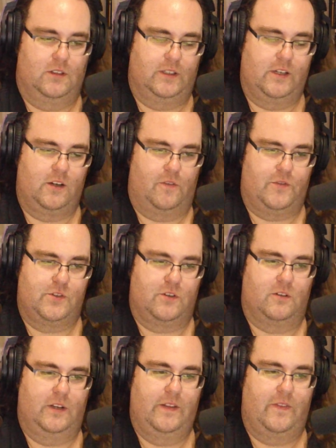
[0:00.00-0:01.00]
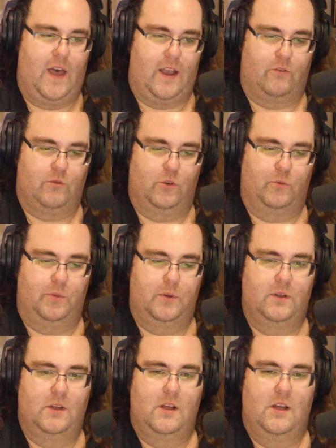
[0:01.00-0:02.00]
officer in that group,
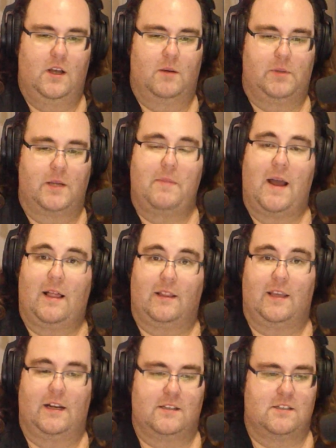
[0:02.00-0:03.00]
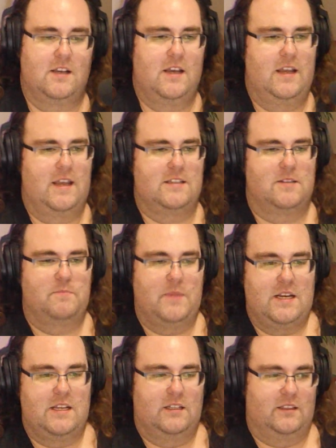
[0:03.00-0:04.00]
played by Alec Guinness, is
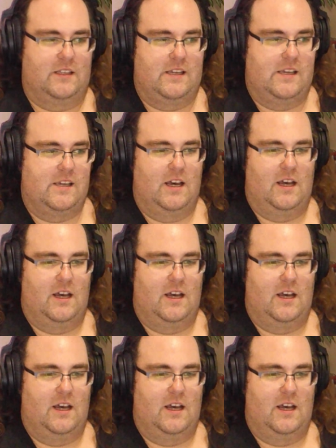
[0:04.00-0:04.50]
immediately